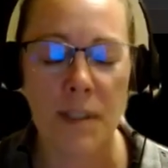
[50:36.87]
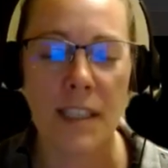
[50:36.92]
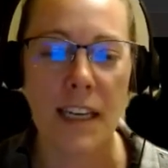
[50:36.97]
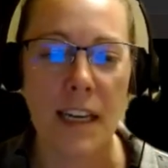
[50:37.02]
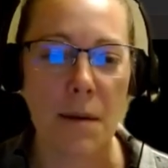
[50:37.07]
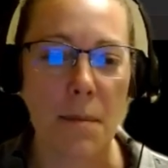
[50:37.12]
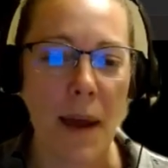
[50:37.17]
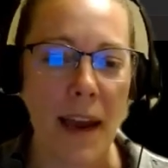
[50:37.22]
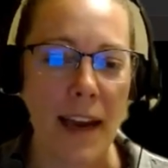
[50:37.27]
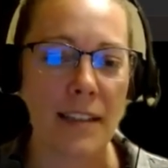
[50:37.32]

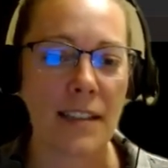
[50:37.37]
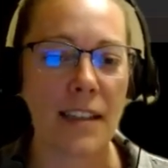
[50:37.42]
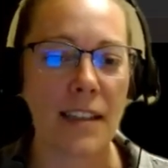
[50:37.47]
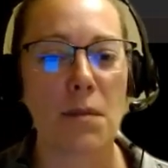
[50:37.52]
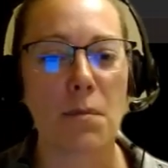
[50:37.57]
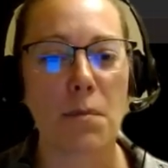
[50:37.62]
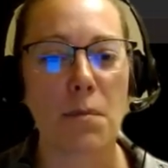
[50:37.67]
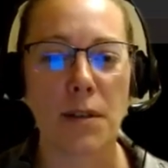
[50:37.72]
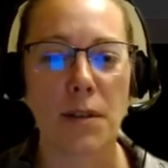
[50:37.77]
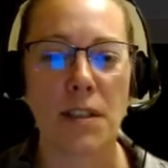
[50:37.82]
CMAs
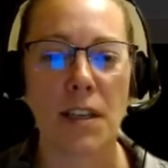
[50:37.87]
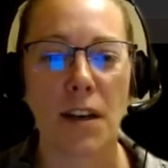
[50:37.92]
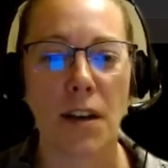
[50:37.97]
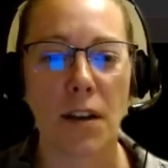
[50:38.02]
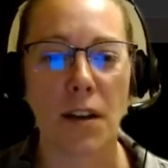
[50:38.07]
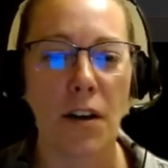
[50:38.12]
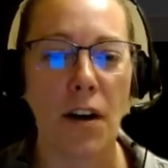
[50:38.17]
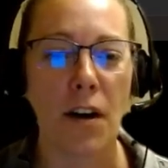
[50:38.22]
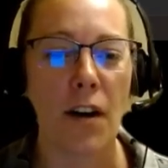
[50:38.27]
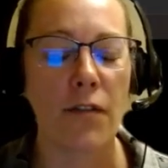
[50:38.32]
in
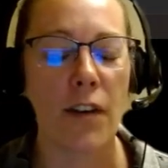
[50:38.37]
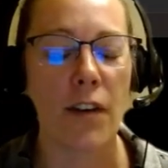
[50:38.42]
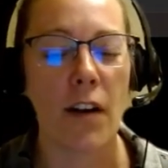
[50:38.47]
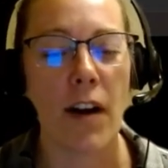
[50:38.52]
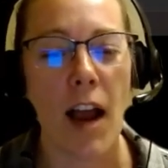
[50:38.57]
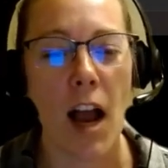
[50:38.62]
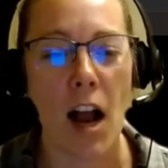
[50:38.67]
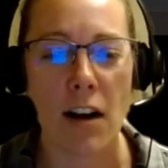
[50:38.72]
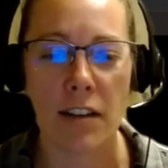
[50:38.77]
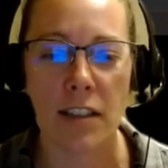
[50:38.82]
particular are
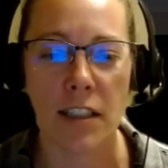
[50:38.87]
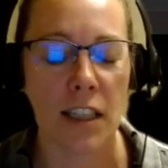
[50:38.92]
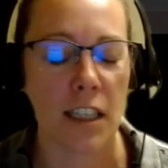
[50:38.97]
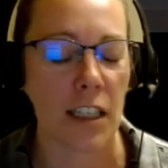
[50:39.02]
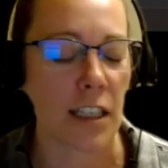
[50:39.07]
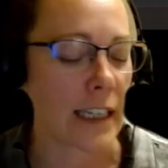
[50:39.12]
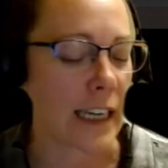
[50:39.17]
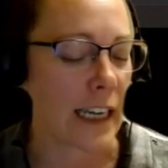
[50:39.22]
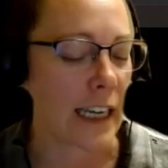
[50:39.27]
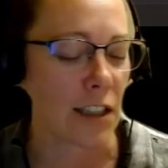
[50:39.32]
very hard to
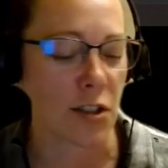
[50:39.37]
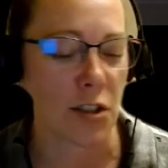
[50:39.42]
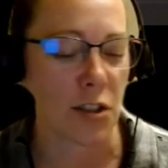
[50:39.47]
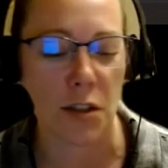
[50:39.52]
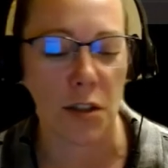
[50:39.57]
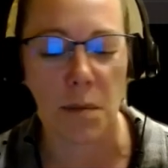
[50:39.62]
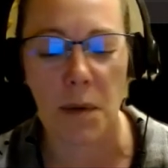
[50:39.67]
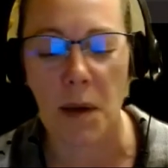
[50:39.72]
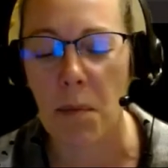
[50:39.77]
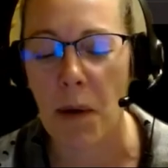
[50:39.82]
learn. It
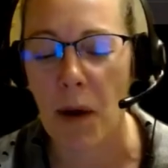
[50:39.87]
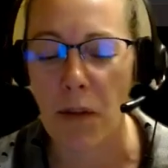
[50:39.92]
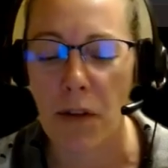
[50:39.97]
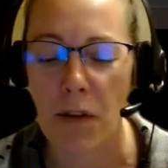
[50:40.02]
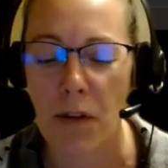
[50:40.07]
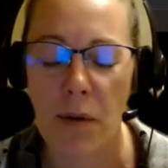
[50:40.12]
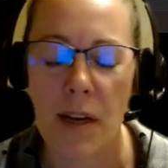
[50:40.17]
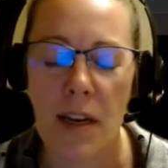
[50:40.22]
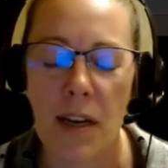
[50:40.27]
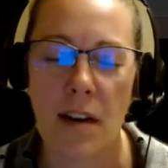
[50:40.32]
took me about
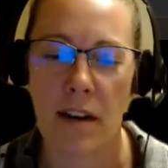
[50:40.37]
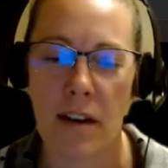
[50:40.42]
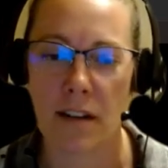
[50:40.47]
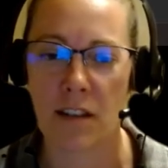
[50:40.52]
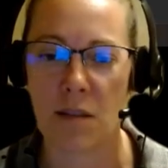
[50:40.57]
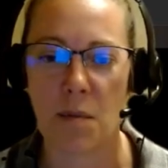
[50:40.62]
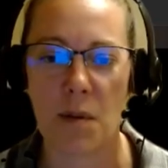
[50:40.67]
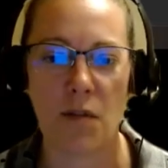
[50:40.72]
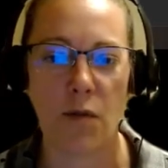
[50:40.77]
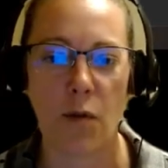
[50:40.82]
3
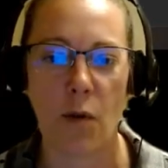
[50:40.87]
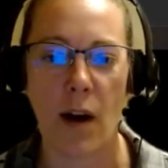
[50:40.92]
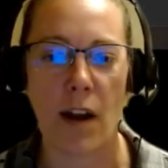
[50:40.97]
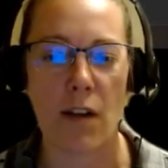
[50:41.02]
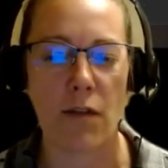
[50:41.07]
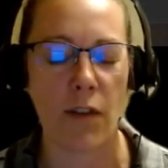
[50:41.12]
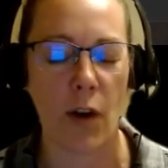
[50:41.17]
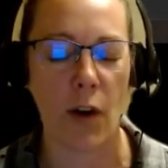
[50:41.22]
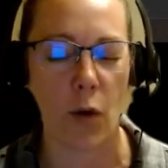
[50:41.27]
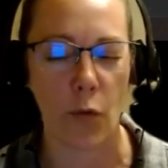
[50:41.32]
years before
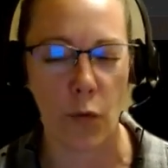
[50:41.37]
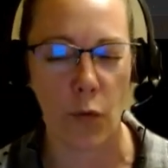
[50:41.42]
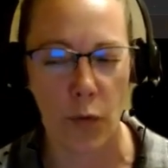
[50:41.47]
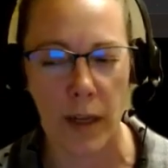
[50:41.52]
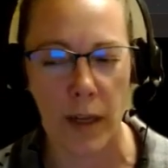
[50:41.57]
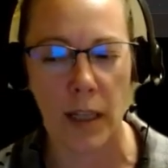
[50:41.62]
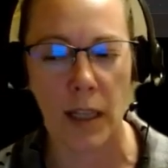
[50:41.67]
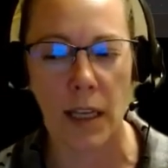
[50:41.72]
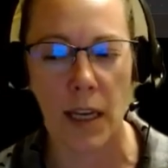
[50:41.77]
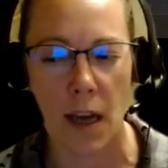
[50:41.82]
I felt
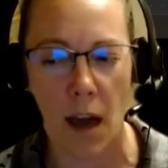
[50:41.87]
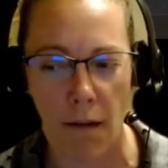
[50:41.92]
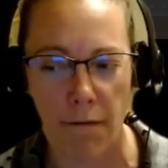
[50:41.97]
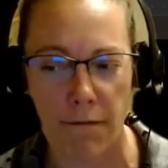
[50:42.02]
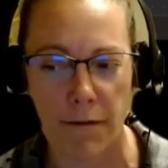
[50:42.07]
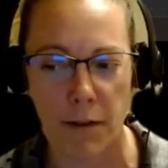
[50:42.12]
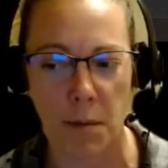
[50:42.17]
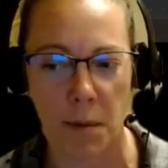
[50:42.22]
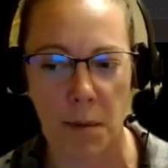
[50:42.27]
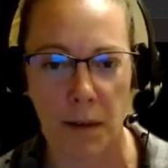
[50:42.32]
really
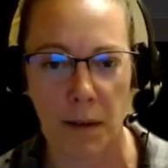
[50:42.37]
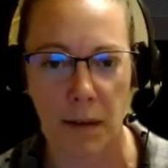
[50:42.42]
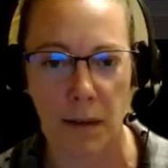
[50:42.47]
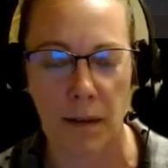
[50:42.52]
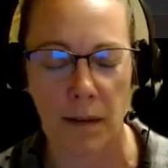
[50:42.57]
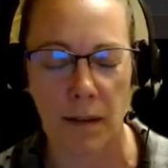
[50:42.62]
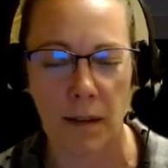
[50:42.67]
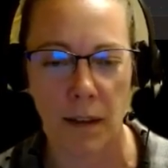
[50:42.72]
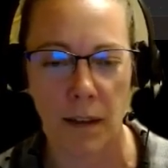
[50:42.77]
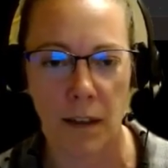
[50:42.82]

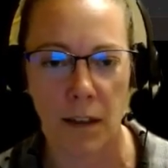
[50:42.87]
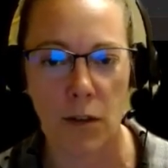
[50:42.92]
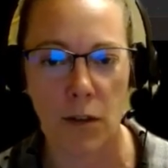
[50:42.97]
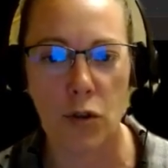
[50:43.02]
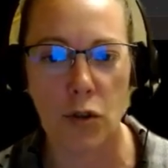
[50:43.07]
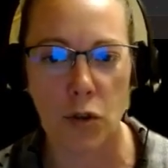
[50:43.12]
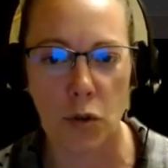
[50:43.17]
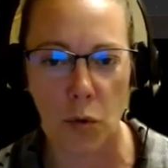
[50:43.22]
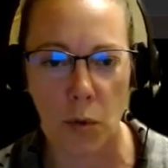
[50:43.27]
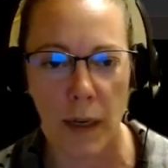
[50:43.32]
comfortable
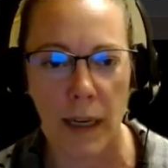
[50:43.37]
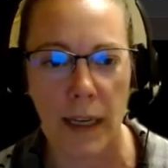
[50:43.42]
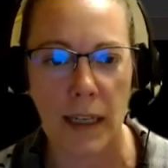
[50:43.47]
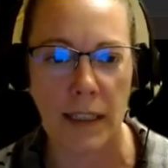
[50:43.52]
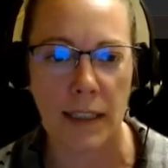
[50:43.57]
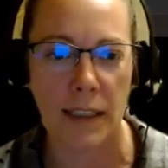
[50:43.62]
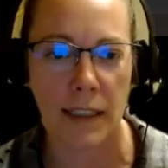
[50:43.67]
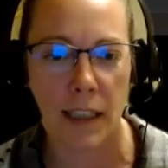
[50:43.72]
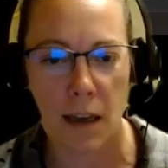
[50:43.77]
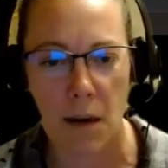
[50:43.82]
doing
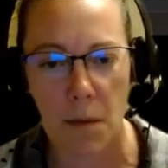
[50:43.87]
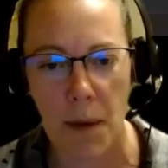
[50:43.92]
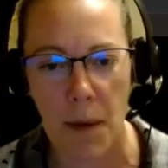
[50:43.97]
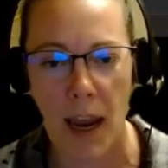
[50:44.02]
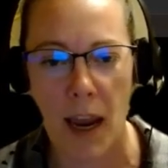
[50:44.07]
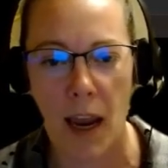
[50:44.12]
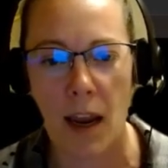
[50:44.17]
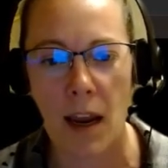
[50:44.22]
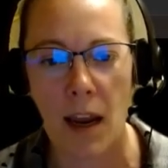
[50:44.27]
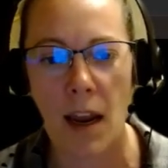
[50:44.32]
a
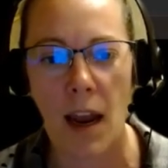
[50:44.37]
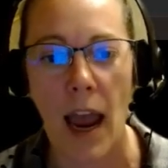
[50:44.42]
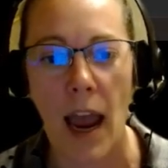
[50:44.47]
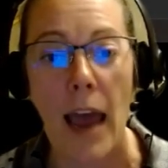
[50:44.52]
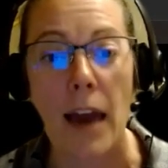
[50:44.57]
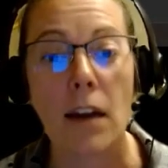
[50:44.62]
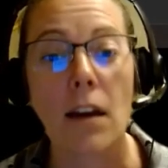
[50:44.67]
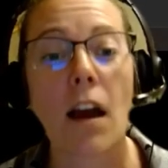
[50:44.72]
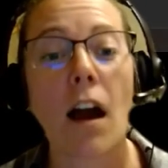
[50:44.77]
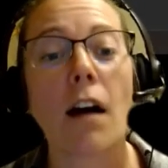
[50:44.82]
CMA
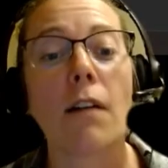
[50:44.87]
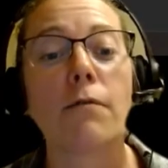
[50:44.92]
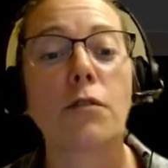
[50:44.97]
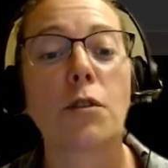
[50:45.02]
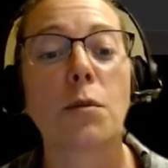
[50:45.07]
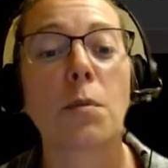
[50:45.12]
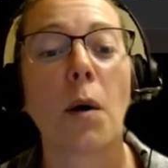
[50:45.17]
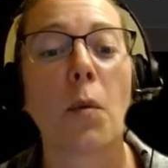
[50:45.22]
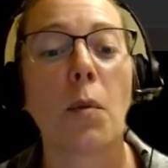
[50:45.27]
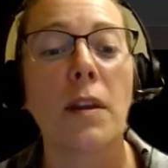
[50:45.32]
and
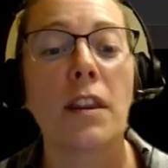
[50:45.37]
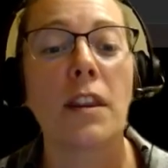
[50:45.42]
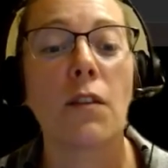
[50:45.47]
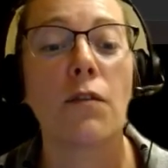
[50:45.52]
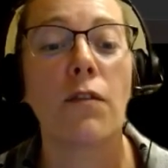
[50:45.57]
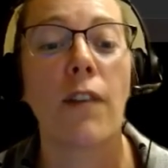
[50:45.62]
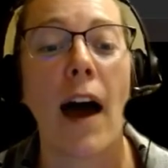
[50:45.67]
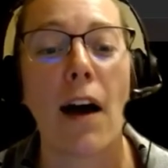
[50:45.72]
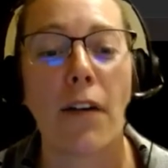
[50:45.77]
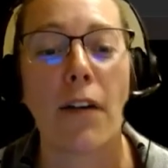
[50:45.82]
comfortable with the
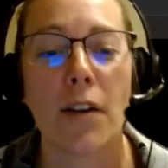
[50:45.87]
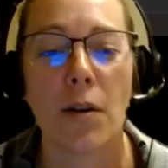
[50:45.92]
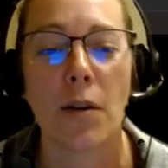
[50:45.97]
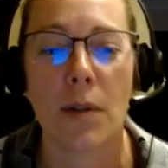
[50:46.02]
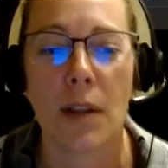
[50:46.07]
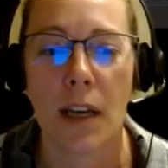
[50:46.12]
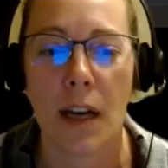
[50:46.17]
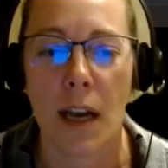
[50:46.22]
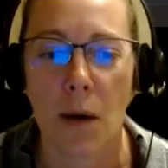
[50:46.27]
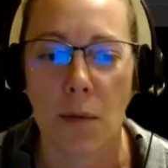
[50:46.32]

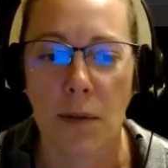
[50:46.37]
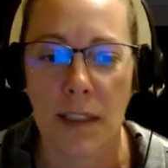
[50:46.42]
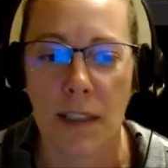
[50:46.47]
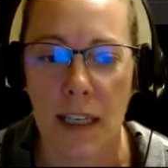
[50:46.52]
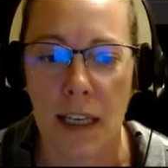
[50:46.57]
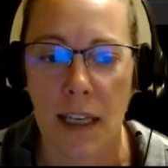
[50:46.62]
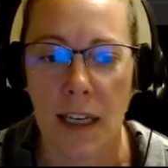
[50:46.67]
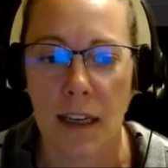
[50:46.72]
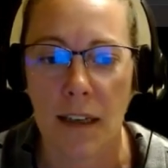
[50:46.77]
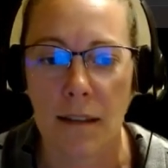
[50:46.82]
value that I was
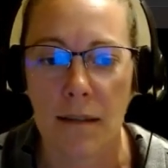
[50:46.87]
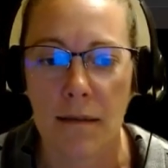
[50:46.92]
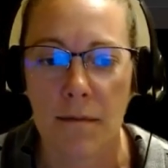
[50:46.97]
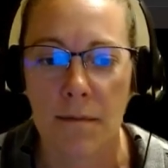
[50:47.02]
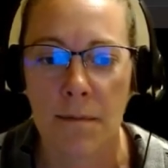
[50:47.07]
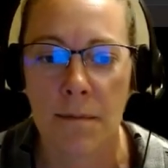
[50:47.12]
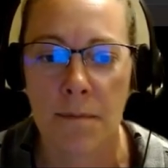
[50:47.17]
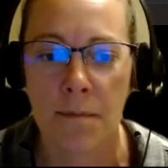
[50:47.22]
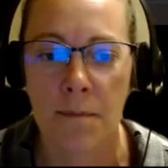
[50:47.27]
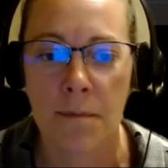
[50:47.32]
getting.
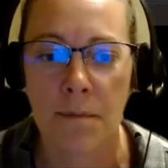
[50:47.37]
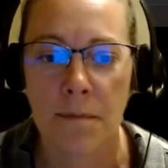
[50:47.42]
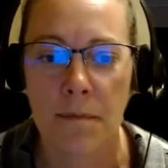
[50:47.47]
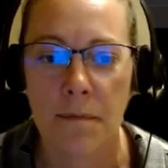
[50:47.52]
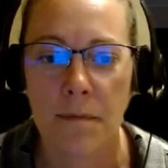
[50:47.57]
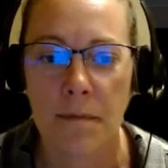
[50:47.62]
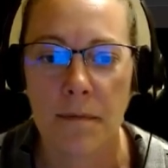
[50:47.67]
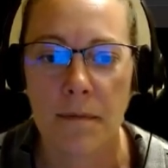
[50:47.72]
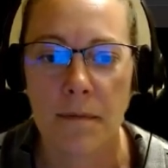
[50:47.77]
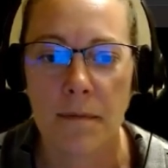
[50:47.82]

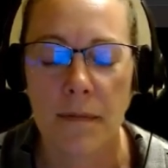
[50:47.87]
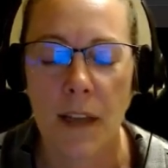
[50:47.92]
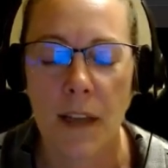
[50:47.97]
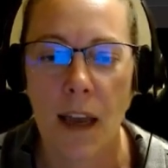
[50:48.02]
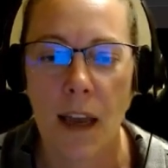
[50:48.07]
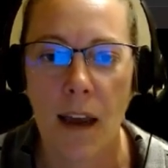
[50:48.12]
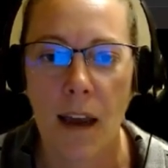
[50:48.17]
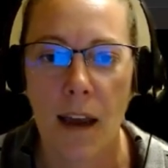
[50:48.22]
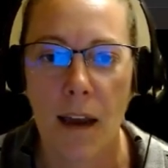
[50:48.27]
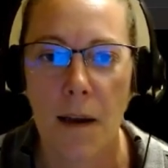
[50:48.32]

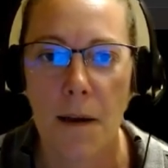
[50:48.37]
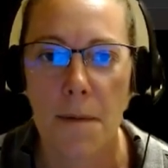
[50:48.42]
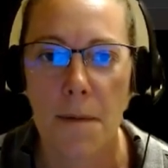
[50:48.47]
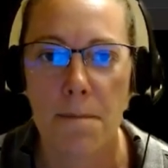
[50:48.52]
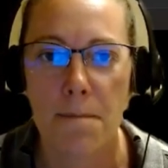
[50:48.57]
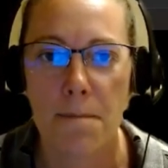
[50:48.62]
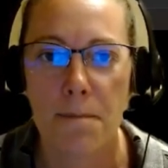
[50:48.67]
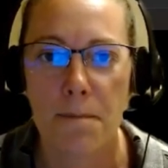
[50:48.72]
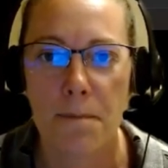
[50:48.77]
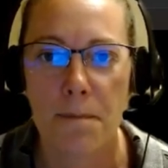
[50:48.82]

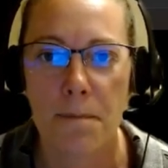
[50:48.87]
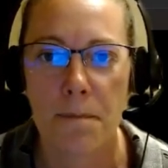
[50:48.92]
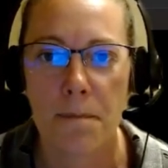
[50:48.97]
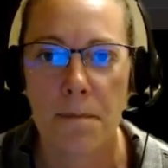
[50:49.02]
Okay.